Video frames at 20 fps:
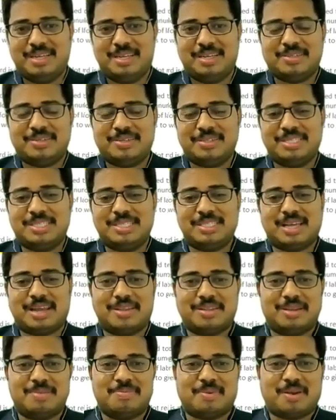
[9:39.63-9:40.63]
So this is
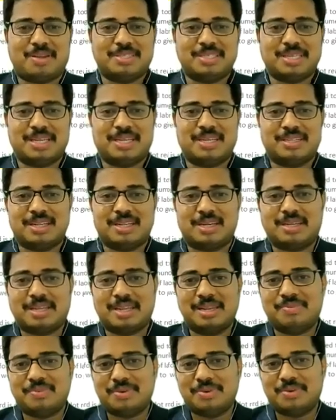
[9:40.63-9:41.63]
another project. The
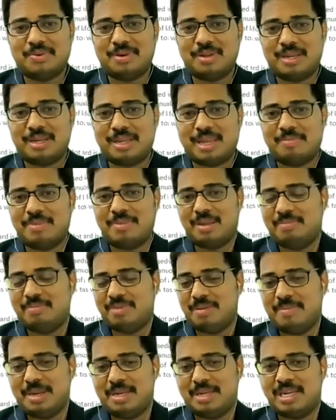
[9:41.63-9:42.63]
telephone router can be
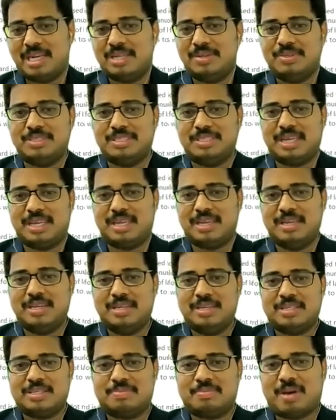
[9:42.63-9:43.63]
implemented using
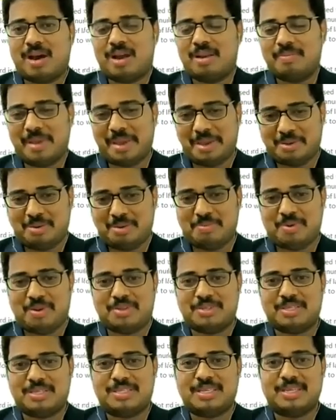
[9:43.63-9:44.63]
small
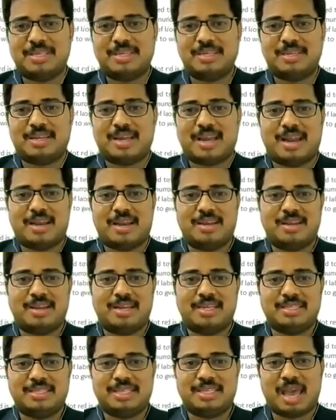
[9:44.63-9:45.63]
microprocessor and
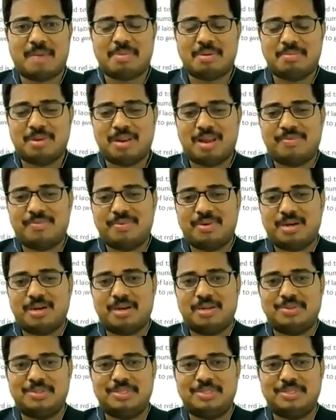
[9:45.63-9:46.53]
it is capable of uh,